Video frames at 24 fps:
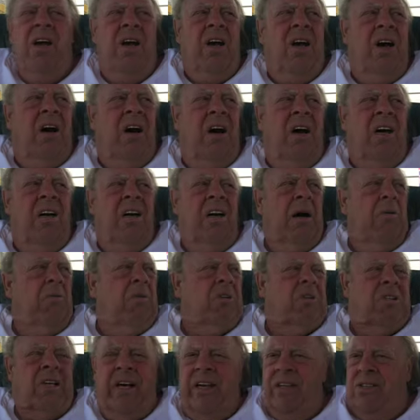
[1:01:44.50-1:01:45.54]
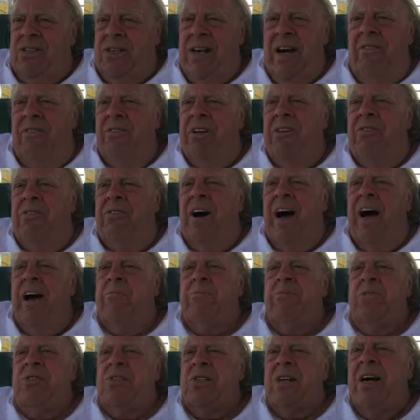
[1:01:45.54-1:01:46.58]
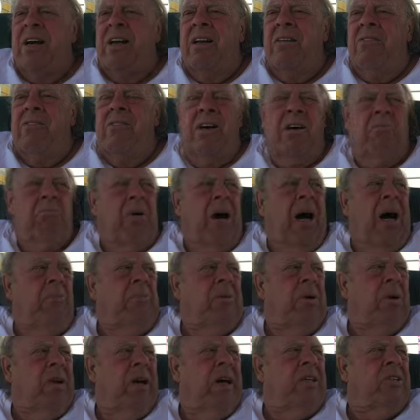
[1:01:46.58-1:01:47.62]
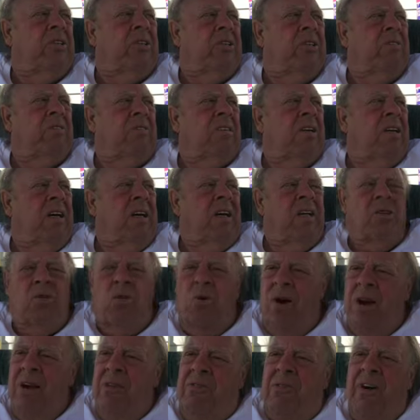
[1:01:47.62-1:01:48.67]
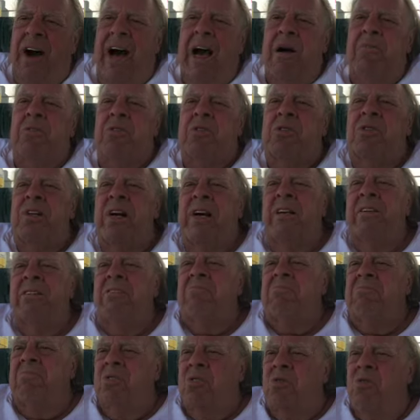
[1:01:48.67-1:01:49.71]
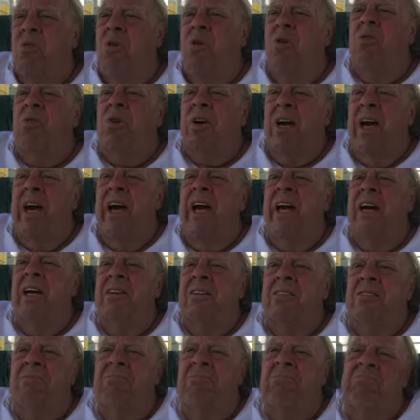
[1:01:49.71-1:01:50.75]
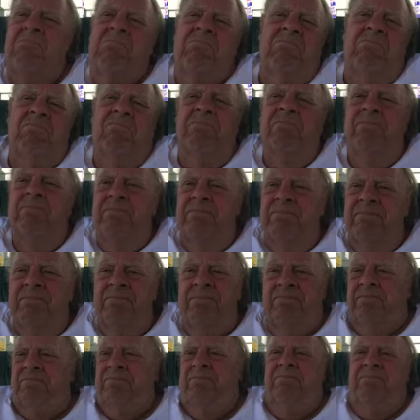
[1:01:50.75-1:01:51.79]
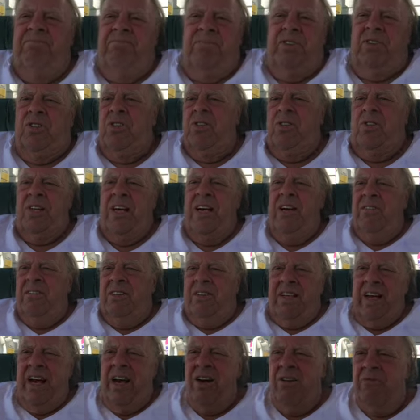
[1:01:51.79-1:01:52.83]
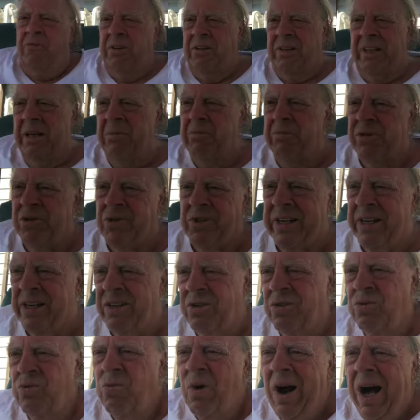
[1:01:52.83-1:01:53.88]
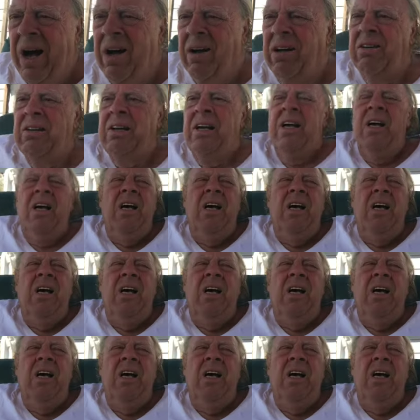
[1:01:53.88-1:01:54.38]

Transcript: I'm going to say 75% of the population, 25% do okay, and could say 10 or 15% do well.